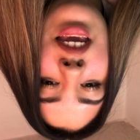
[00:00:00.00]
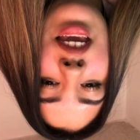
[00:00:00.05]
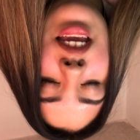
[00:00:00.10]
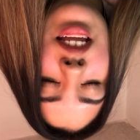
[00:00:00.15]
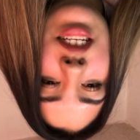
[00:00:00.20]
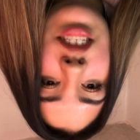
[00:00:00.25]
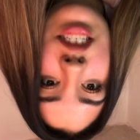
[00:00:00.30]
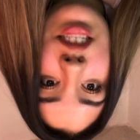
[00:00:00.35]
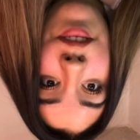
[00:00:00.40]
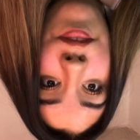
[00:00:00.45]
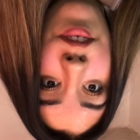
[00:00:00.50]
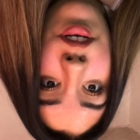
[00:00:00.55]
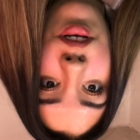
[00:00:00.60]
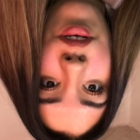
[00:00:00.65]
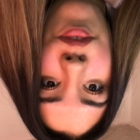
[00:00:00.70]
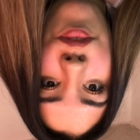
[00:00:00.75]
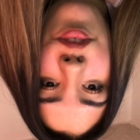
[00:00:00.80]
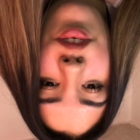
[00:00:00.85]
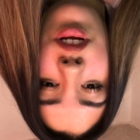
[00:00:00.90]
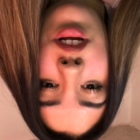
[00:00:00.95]
it is
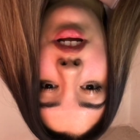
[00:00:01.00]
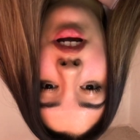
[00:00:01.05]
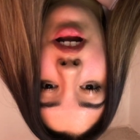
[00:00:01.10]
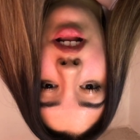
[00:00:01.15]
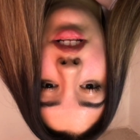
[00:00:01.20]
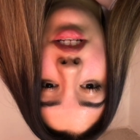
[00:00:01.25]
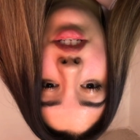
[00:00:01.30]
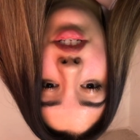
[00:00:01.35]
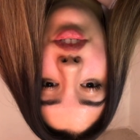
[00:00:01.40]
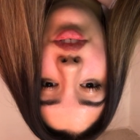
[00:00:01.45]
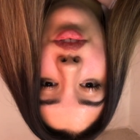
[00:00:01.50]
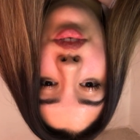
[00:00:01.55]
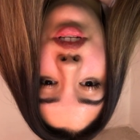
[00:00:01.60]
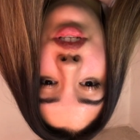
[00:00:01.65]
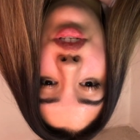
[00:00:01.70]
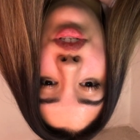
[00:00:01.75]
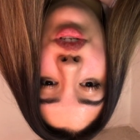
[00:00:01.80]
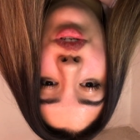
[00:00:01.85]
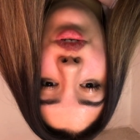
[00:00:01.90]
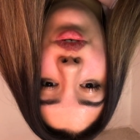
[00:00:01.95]
difficult for a college
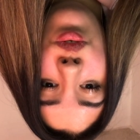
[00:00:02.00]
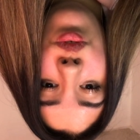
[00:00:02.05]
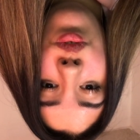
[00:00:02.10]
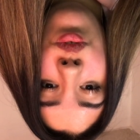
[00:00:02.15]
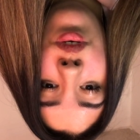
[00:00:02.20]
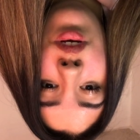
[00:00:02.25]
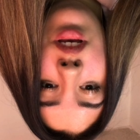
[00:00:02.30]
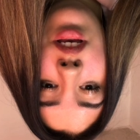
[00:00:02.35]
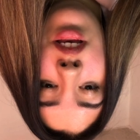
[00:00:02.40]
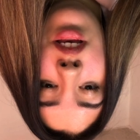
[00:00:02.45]
student to